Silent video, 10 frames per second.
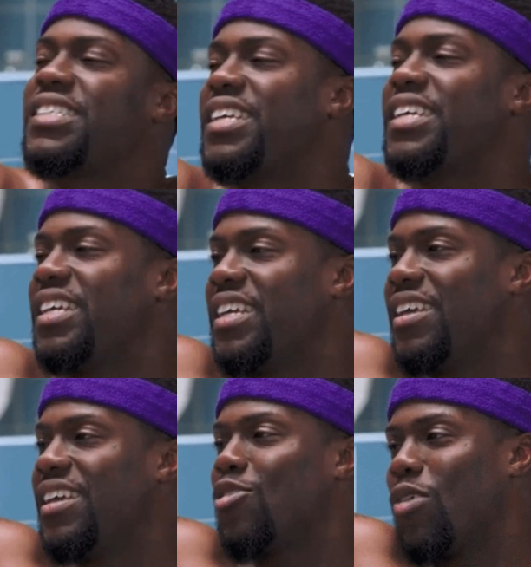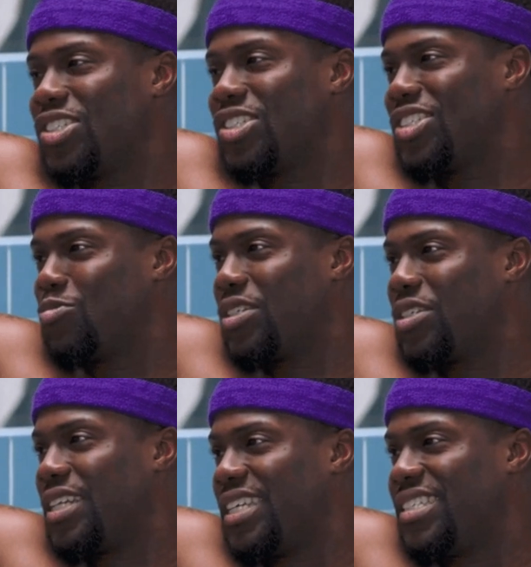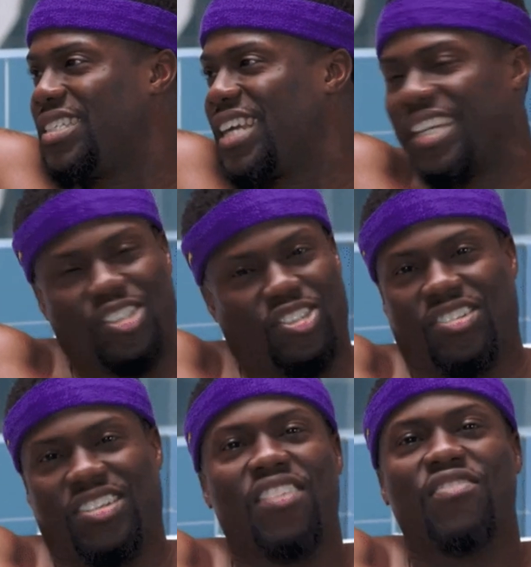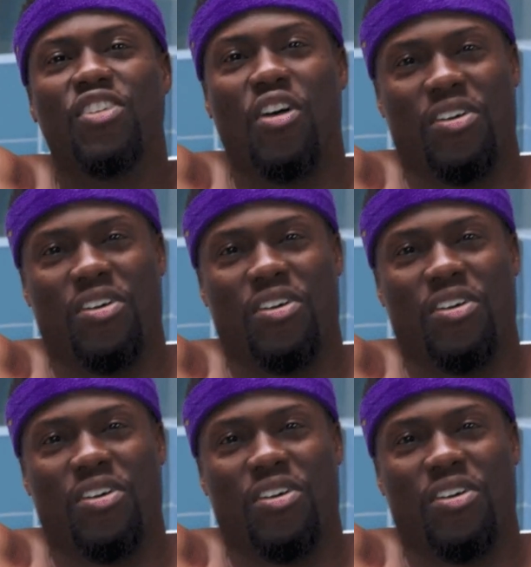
It shouldn't have been a difficult question to answer, and